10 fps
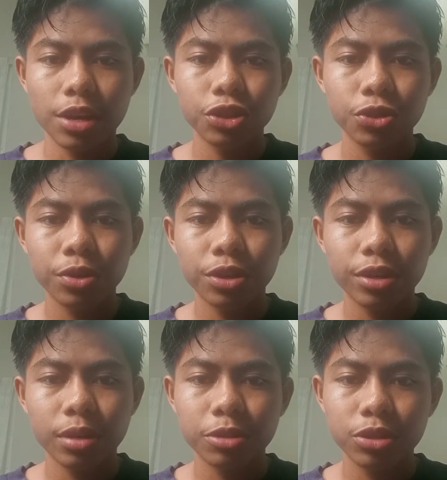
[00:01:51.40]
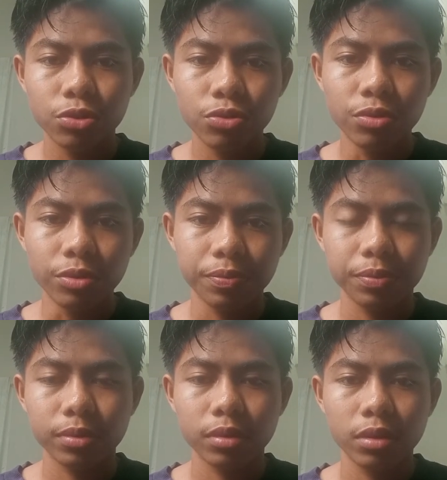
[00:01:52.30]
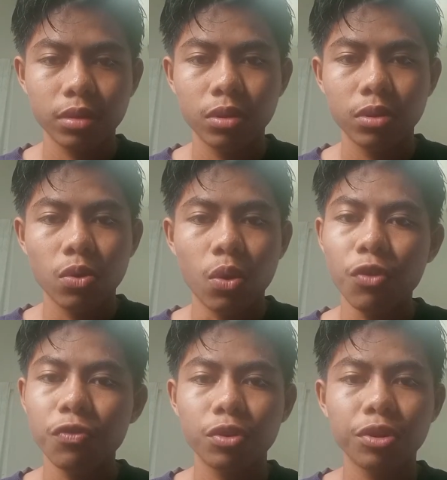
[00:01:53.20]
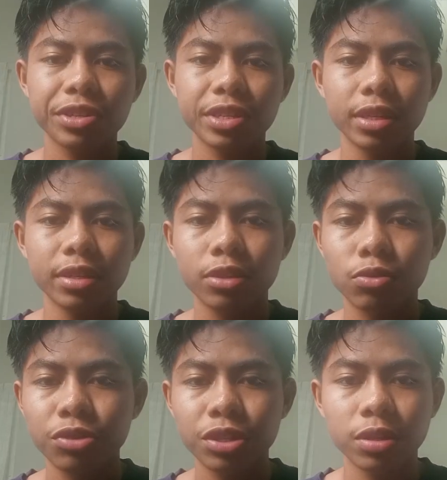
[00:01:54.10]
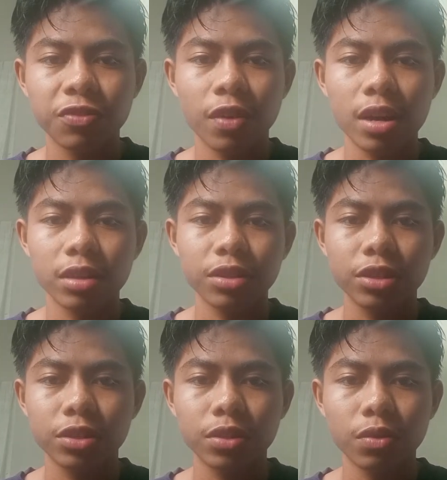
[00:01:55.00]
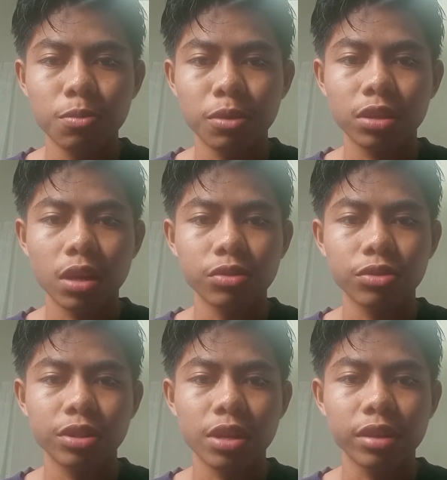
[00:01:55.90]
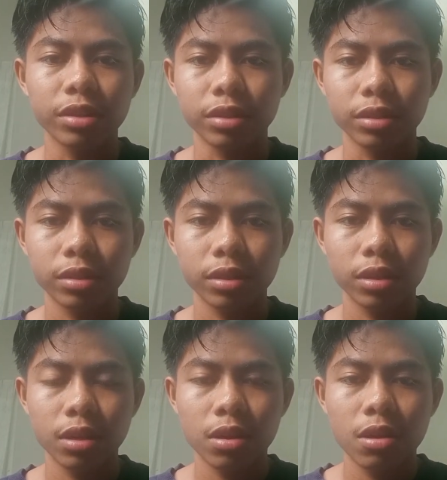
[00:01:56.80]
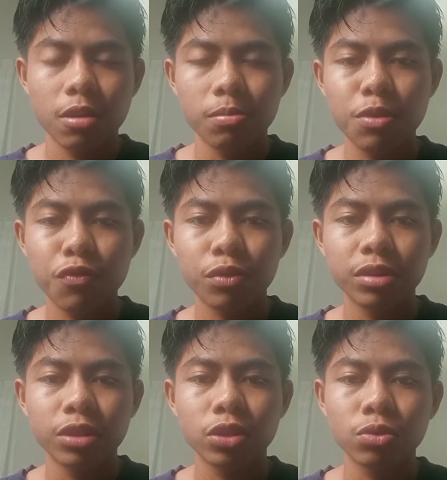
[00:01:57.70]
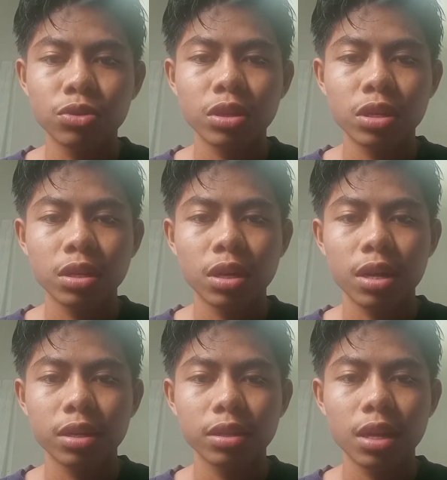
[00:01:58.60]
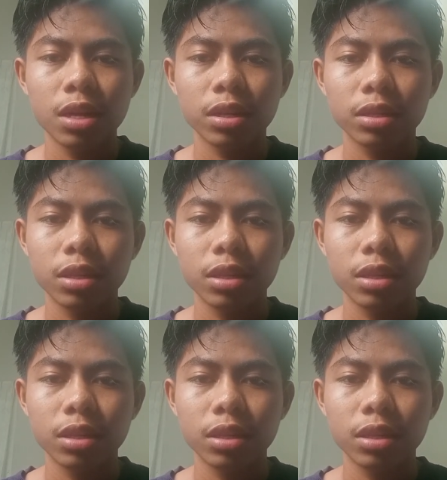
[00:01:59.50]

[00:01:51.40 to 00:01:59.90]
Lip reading: answer number 2. Of course, in discussing phonetics, we must understand it. Before discussion, that